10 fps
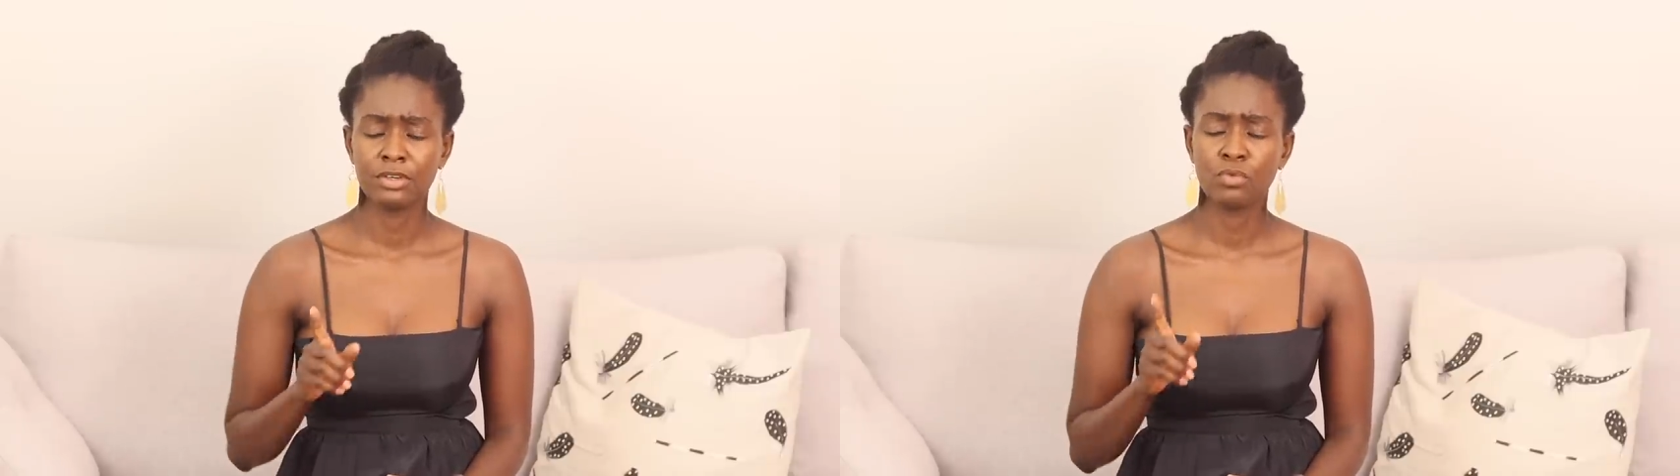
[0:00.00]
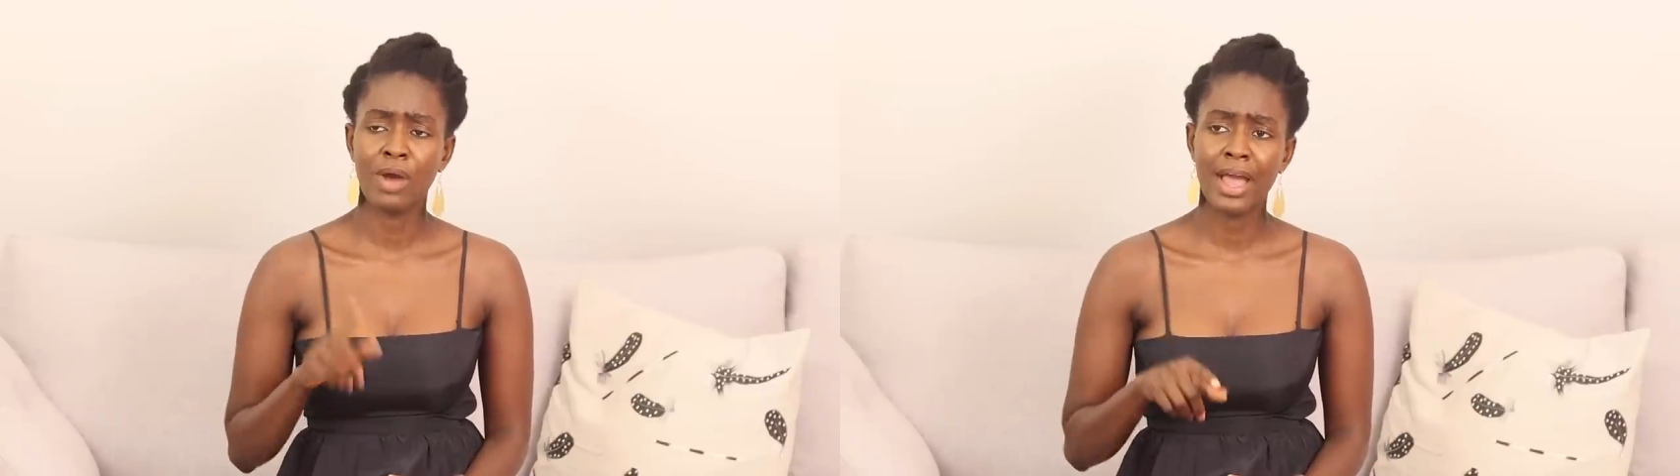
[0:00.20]

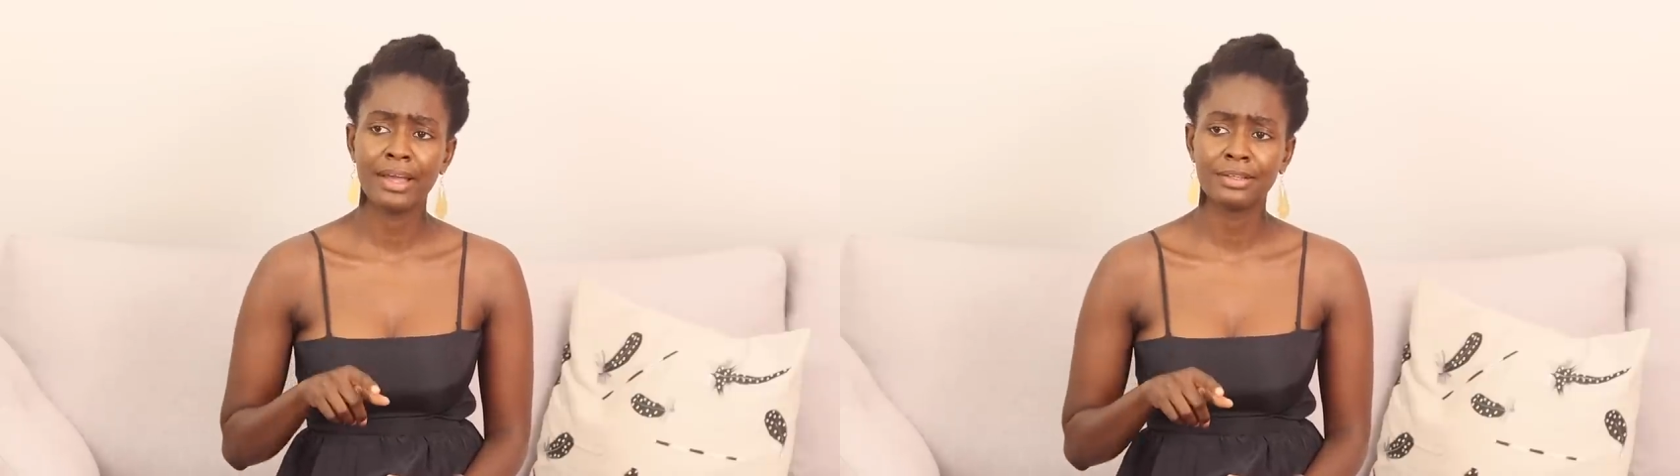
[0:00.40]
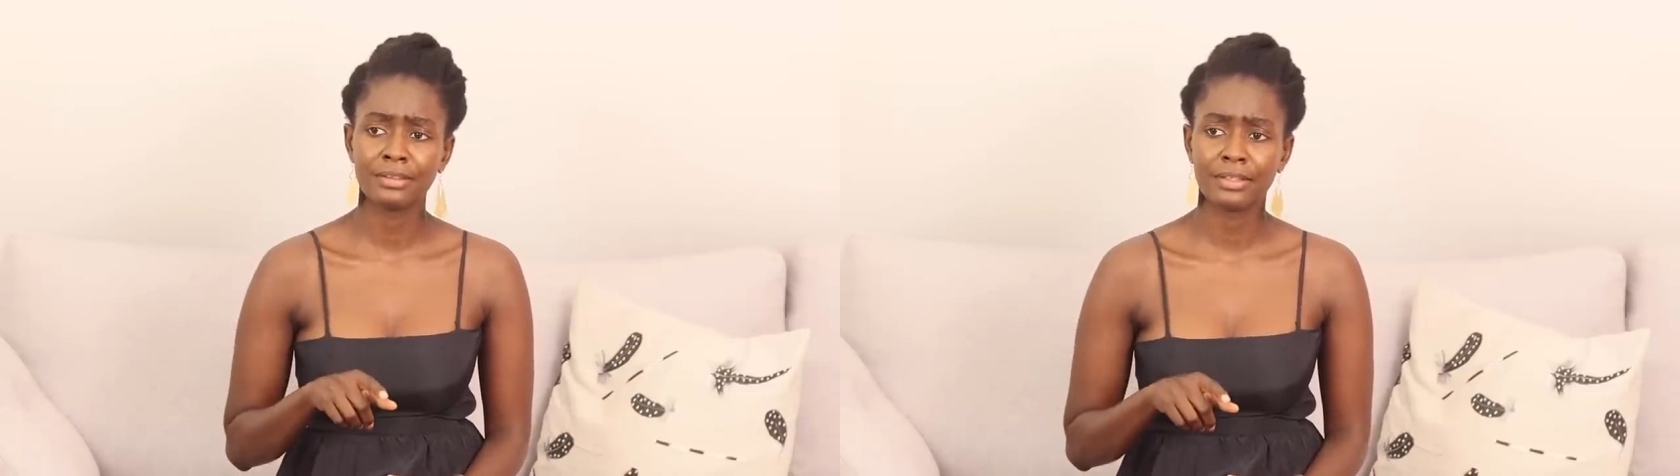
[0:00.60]

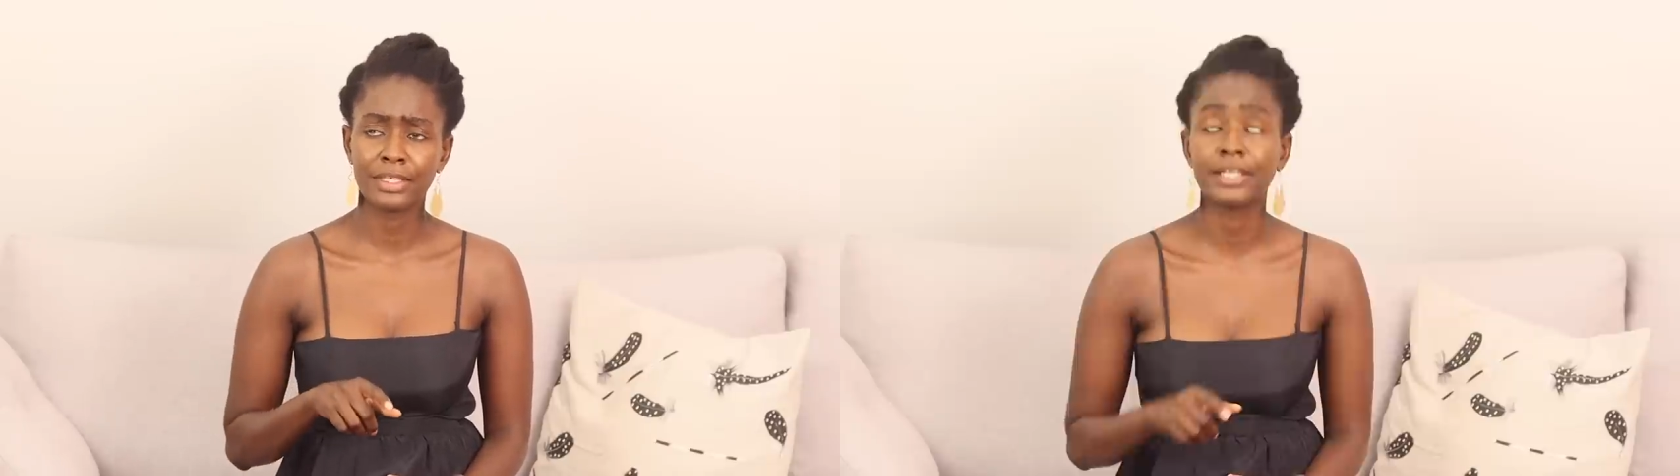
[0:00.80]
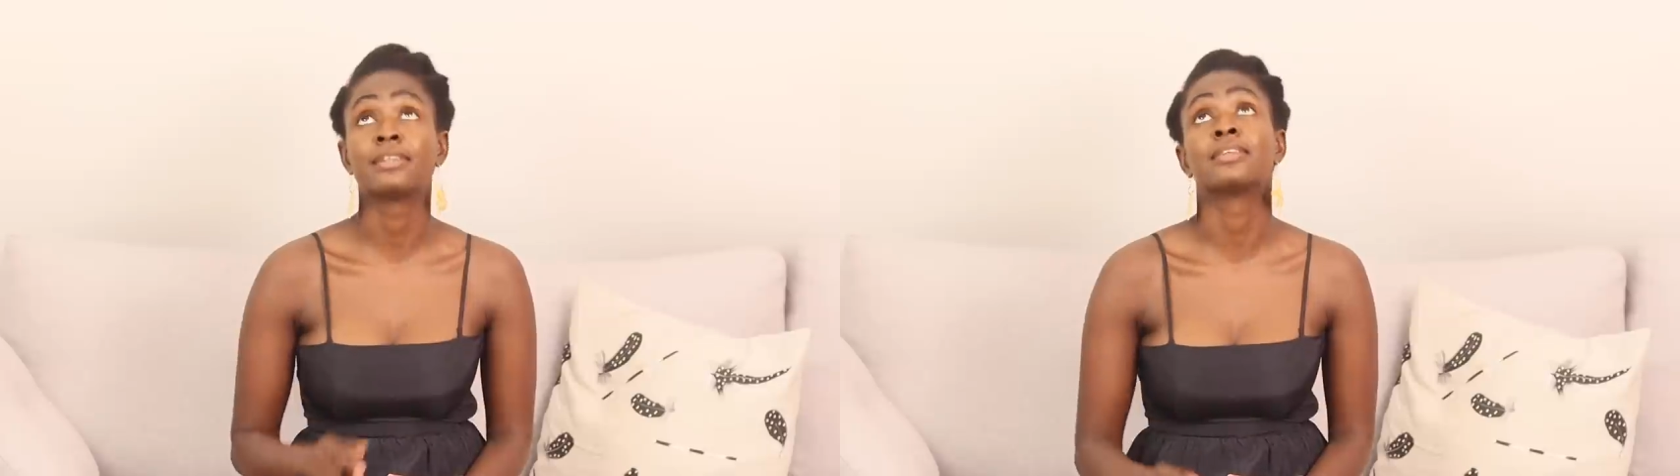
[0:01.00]
While,
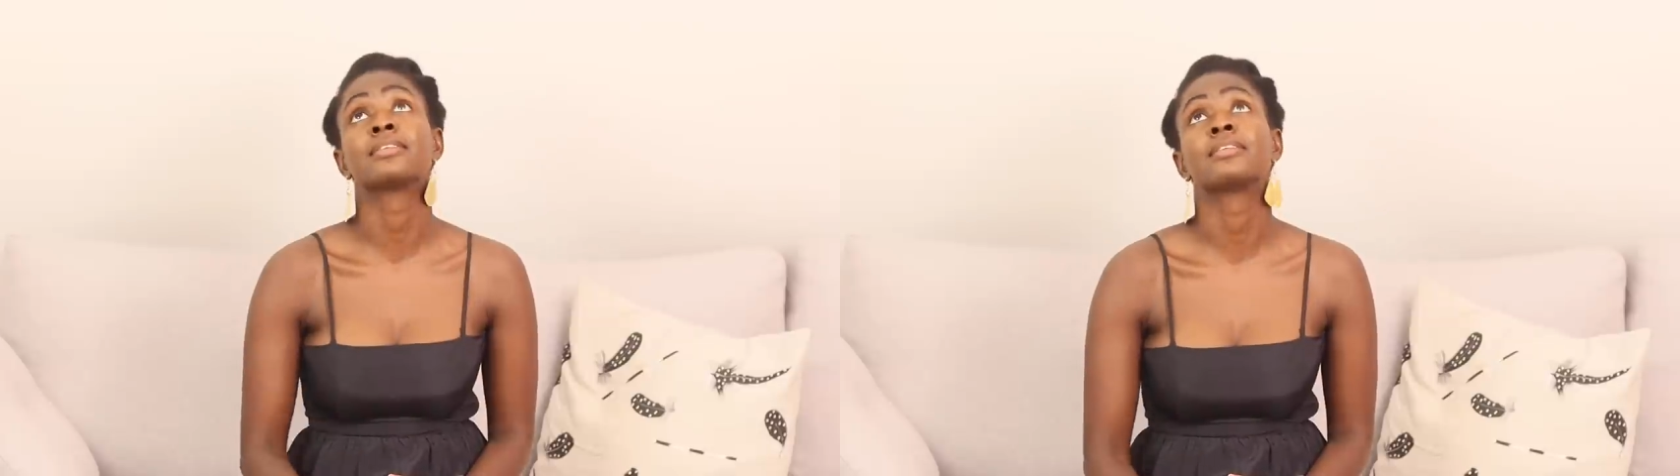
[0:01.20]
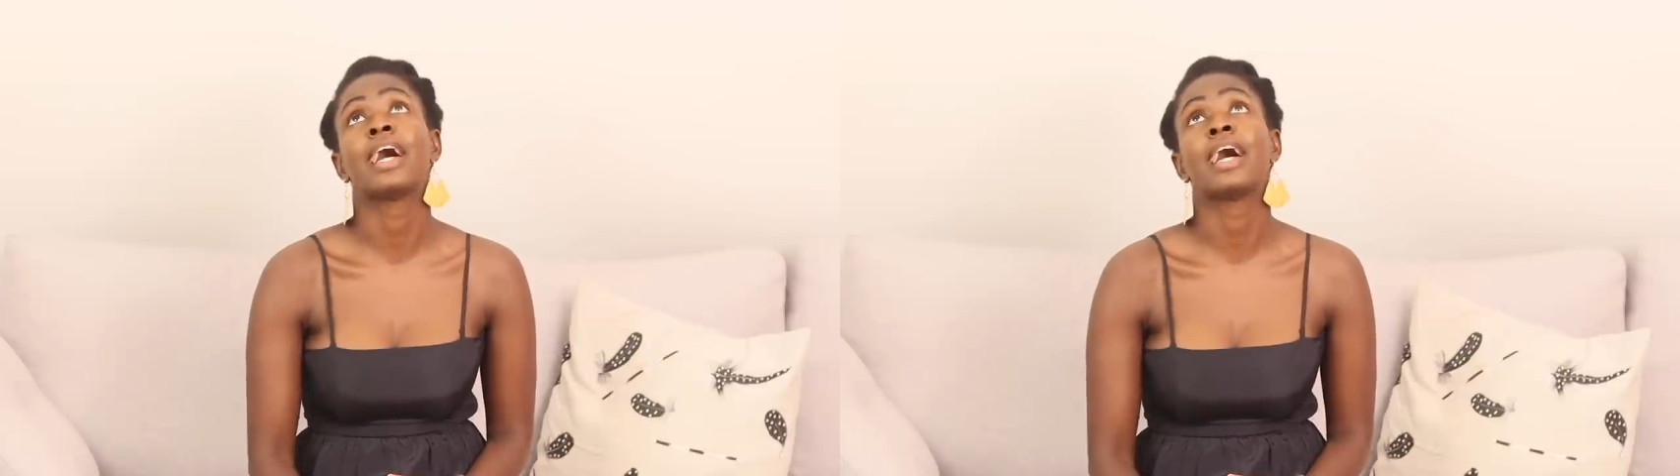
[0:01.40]
yes,